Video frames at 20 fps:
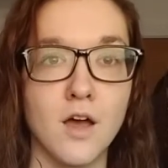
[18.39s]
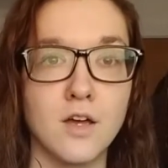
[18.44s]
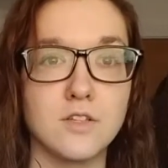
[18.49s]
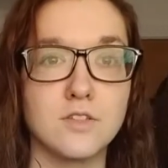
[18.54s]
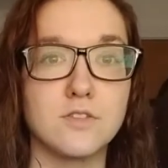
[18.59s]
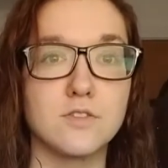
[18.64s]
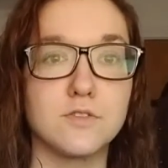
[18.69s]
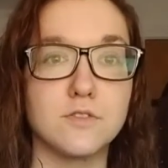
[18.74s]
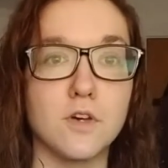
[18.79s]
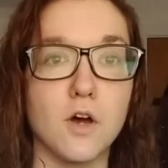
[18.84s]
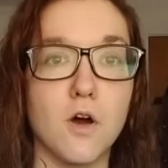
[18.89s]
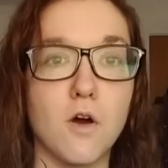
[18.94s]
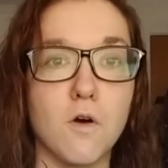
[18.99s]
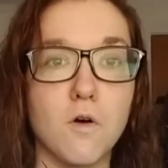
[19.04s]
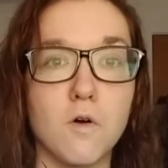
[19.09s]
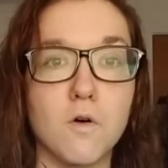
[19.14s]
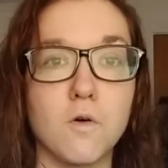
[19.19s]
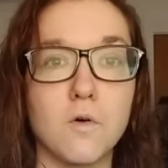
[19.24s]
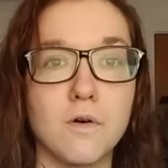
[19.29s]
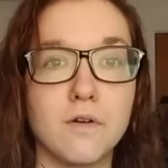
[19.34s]

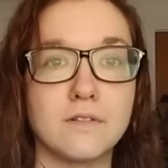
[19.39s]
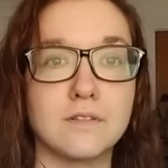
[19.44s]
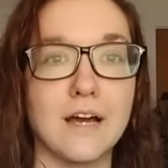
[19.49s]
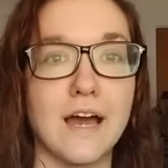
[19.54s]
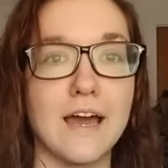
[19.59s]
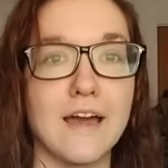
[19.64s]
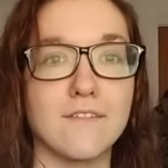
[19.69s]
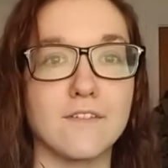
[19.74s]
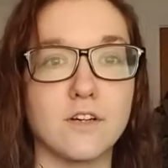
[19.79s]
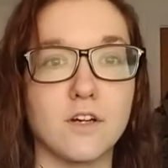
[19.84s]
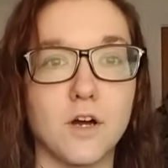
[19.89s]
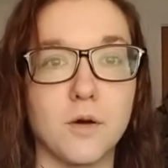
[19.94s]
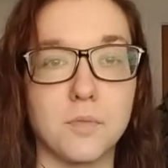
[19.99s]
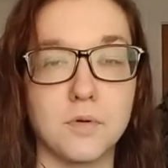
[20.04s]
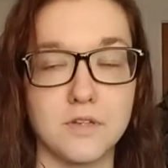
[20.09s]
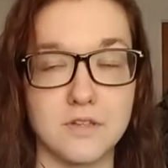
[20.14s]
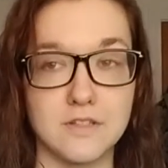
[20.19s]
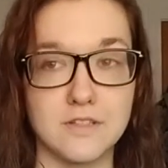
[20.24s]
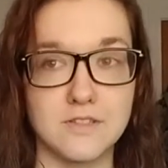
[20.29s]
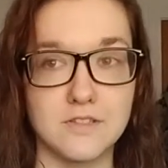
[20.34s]
So I have a
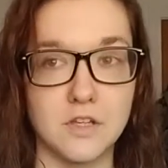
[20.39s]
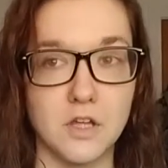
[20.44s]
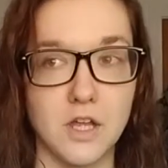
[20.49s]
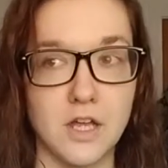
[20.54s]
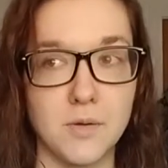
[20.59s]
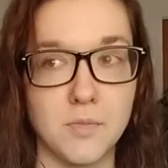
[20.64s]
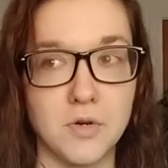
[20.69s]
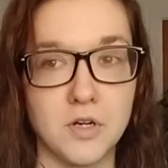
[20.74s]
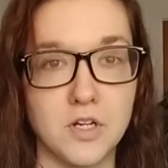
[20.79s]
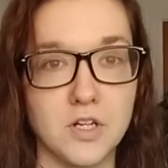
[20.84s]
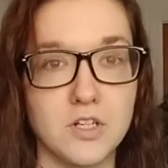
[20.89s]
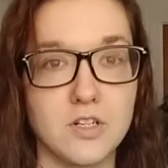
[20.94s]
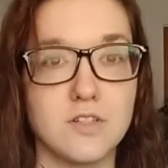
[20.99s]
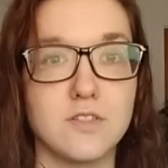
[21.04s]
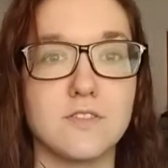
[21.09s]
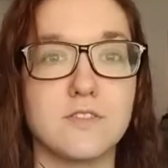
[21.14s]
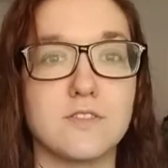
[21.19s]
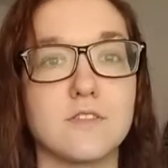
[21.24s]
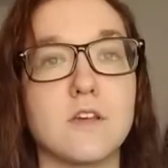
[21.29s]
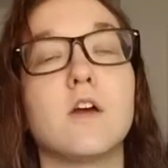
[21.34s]
couple
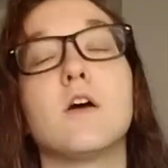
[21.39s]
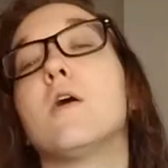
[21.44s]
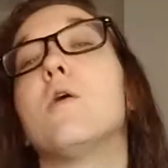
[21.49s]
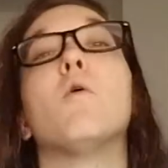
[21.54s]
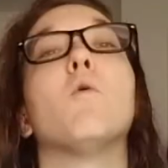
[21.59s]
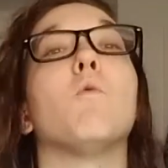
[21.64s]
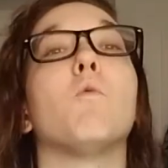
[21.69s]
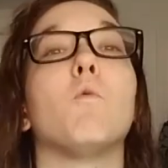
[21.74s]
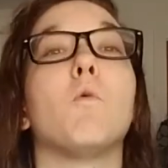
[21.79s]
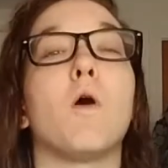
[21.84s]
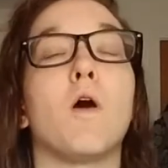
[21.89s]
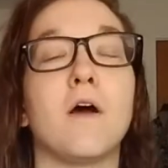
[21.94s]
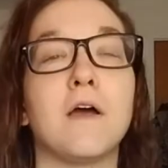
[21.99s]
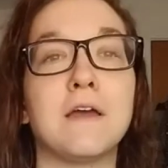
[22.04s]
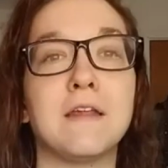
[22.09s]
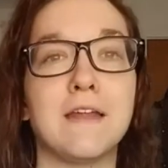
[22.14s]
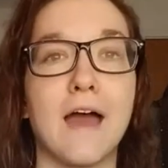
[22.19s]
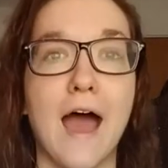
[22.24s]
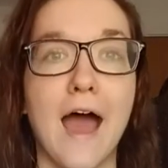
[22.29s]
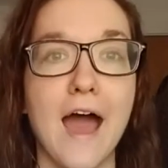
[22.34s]
disclaimers.
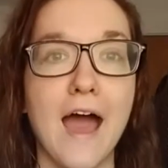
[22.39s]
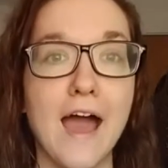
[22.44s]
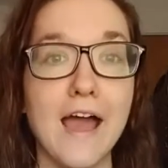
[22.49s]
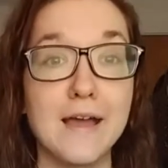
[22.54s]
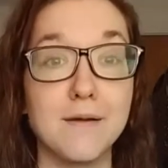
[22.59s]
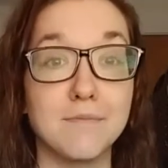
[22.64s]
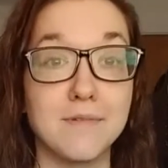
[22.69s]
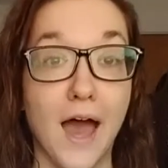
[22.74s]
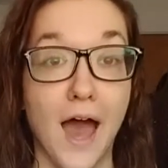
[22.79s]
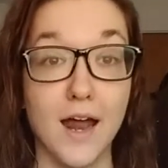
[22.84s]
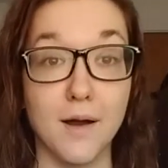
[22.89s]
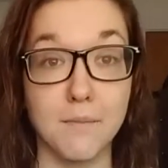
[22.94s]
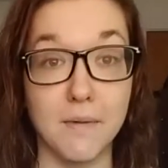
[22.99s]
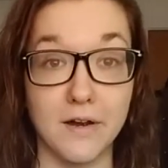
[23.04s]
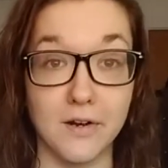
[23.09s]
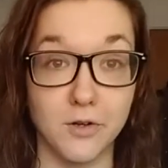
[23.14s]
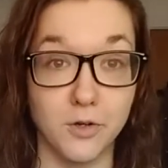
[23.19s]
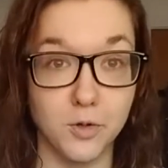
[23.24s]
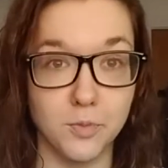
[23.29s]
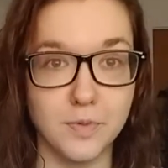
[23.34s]
One, I am not a
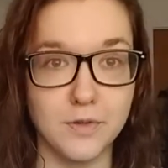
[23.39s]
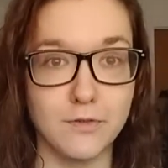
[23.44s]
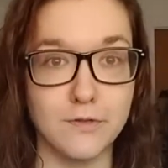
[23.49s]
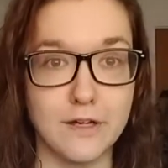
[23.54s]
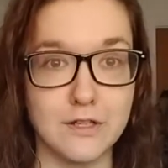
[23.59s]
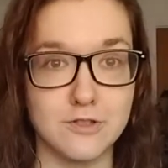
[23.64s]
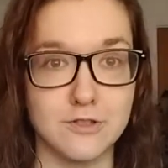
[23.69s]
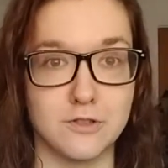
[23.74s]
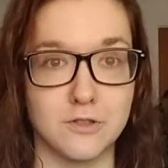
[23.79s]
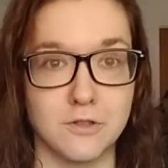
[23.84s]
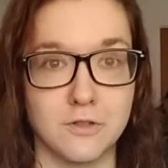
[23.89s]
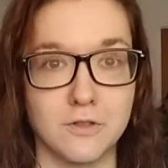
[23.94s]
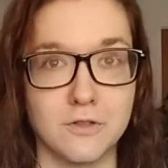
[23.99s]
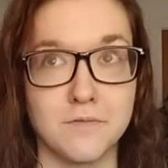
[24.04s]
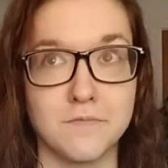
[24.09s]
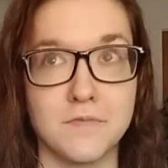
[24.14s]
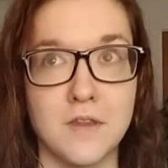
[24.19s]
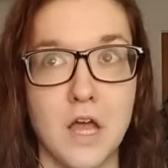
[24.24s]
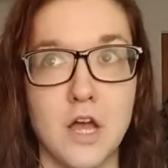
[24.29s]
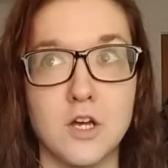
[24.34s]
medical professional,
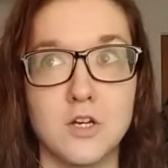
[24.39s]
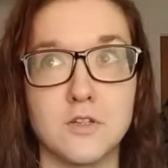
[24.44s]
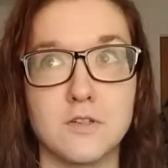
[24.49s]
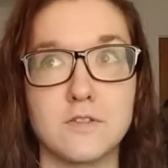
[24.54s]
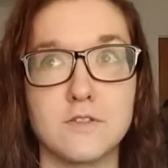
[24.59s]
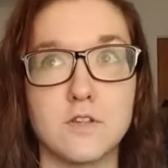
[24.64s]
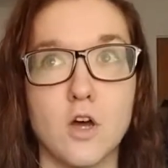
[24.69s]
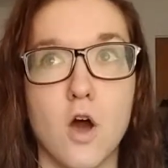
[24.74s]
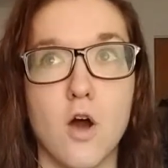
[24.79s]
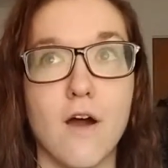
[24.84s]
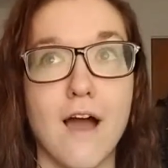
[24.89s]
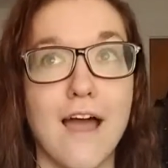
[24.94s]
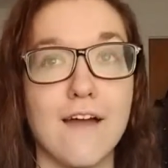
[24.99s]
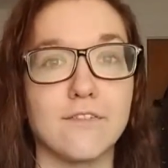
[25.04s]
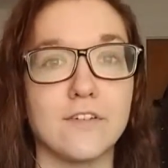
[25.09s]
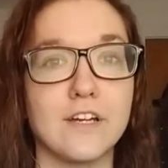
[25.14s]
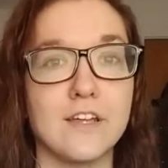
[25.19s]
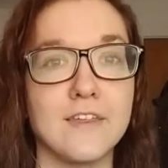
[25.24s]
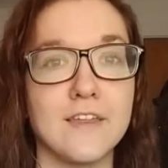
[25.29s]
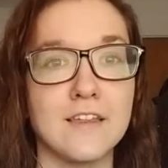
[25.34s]
so
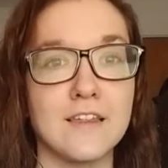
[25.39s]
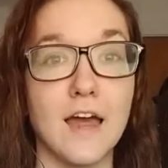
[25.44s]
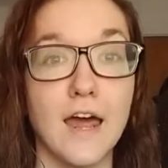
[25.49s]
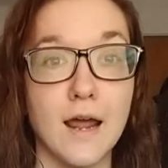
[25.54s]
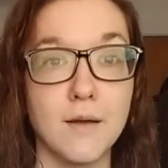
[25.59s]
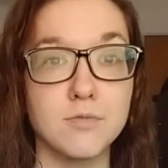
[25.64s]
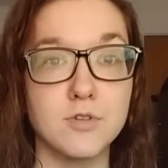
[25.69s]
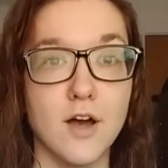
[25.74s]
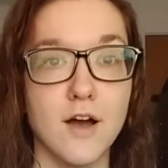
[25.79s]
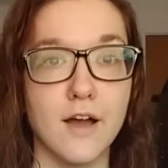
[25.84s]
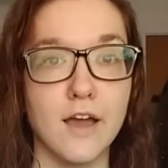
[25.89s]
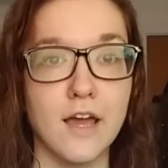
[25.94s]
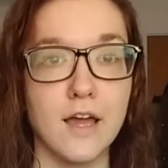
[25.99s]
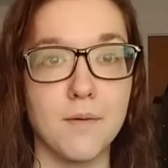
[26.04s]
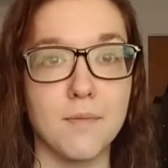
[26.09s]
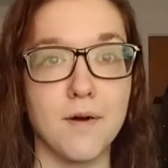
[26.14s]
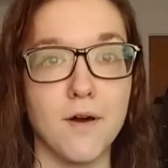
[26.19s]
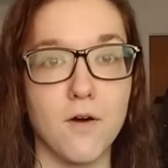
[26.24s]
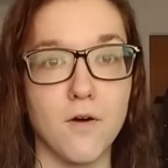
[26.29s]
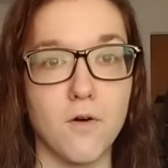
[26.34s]
everything that I'm talking
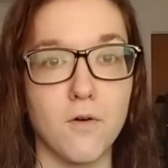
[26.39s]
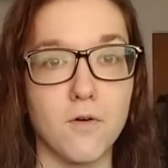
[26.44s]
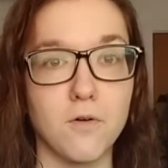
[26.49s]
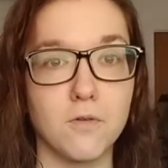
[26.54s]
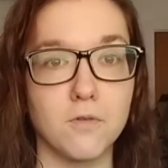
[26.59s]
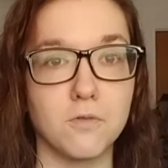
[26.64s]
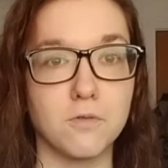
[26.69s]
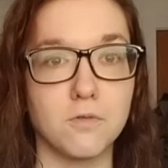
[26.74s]
about